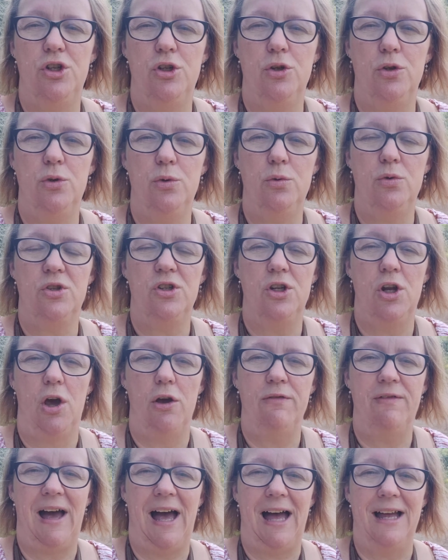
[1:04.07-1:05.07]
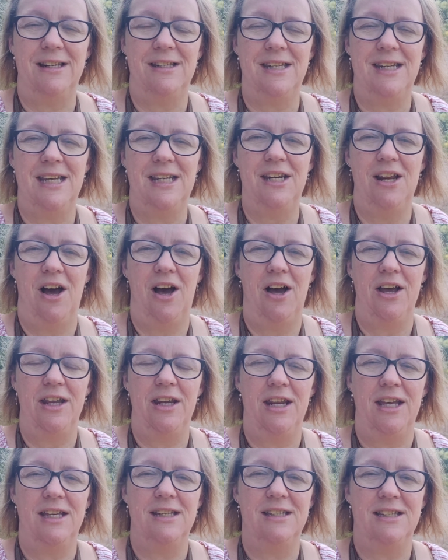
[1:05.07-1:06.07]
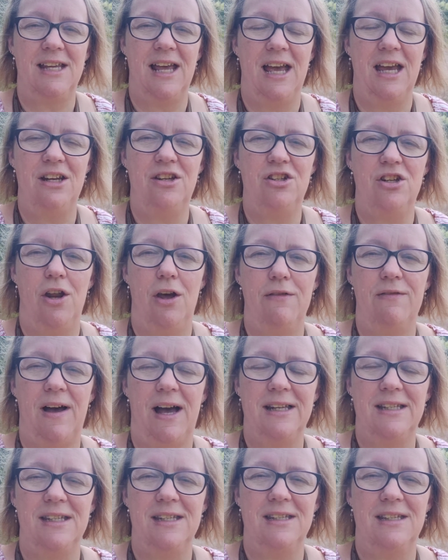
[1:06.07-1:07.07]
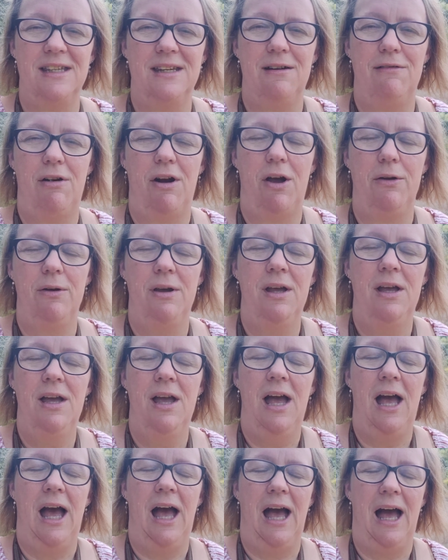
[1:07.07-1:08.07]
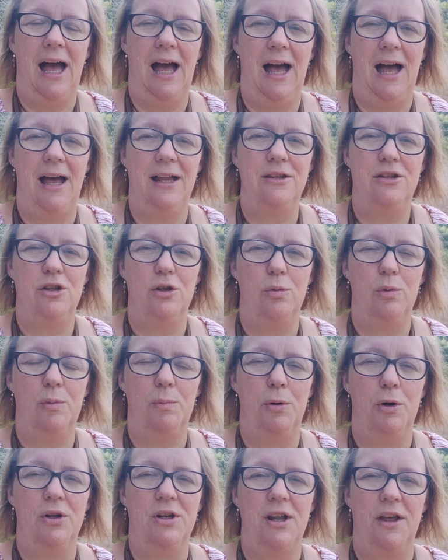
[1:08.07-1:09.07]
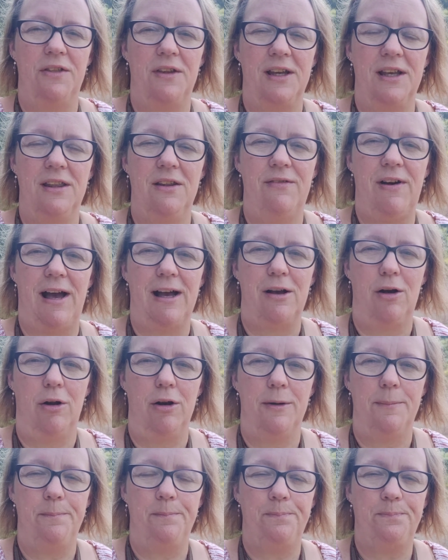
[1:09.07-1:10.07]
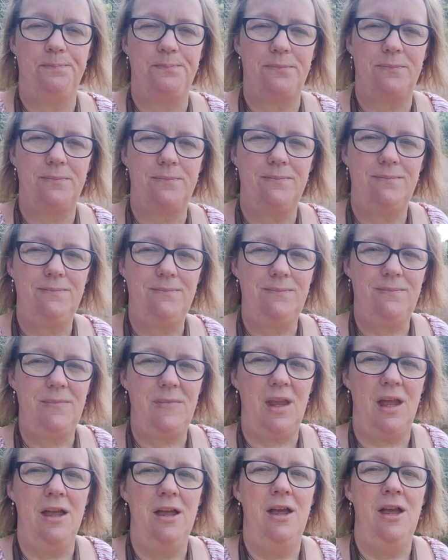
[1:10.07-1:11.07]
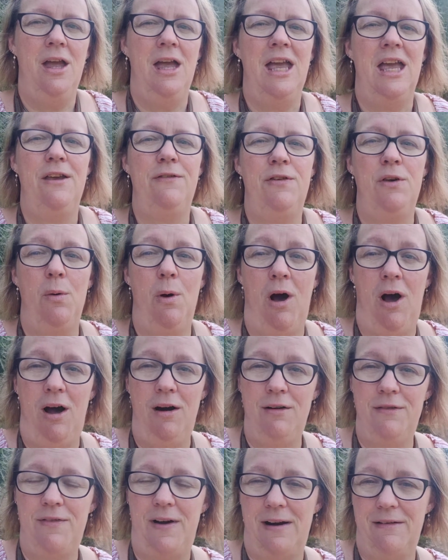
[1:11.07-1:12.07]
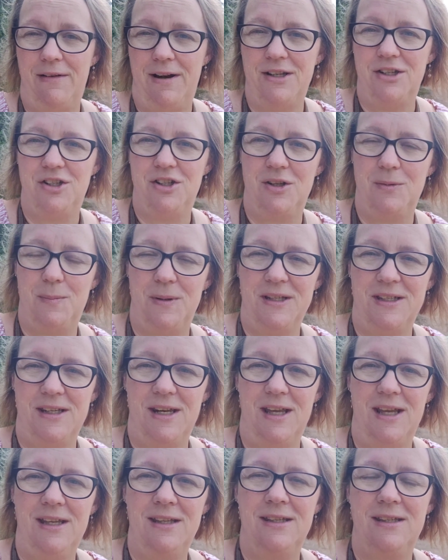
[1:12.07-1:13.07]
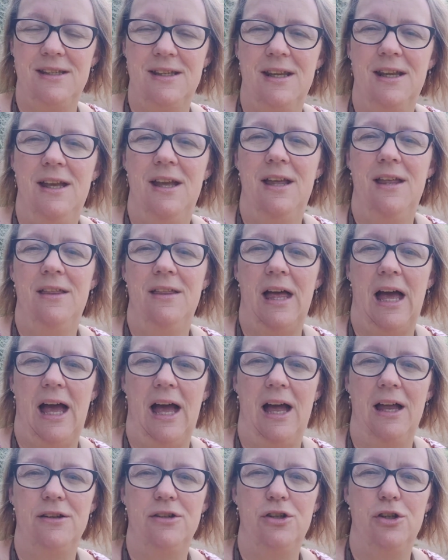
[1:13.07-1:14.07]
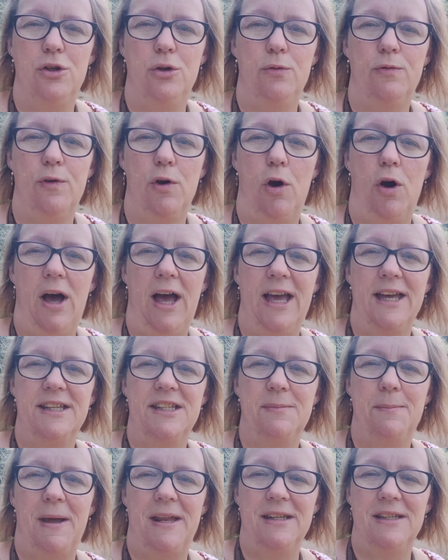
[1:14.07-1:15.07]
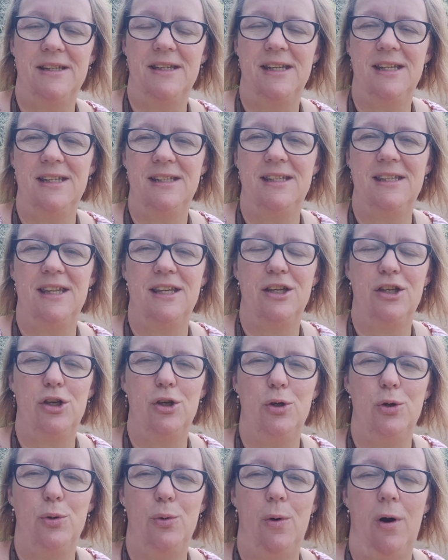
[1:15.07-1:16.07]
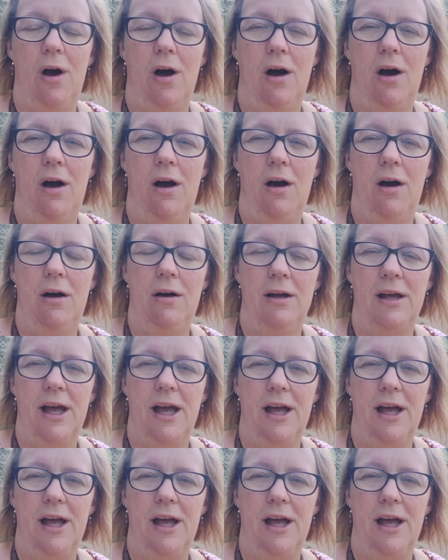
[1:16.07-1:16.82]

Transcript: use no VAT T9 in Sage, no VAT in Xero, and you would put nothing in the VAT column. If you are a VAT registered business and you've got expenses that you are